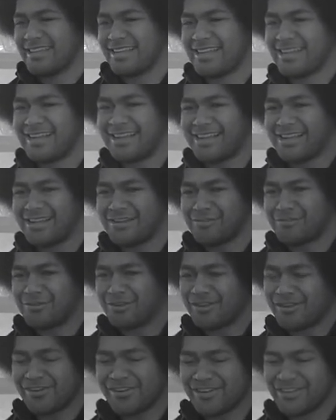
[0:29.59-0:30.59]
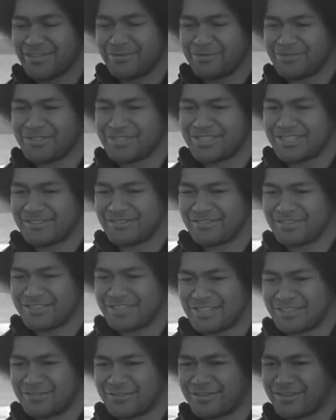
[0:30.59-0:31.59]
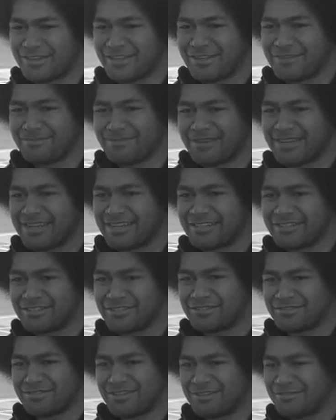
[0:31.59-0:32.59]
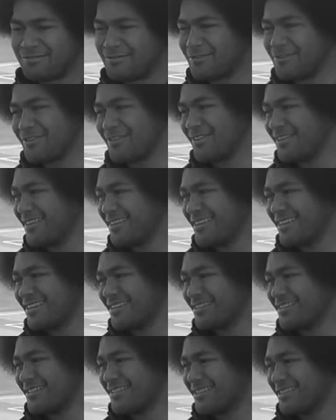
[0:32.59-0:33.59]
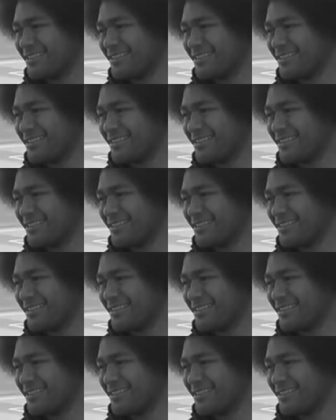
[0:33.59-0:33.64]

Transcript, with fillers: Well, our end, we just have to stick to our game plan and just fight forward. That's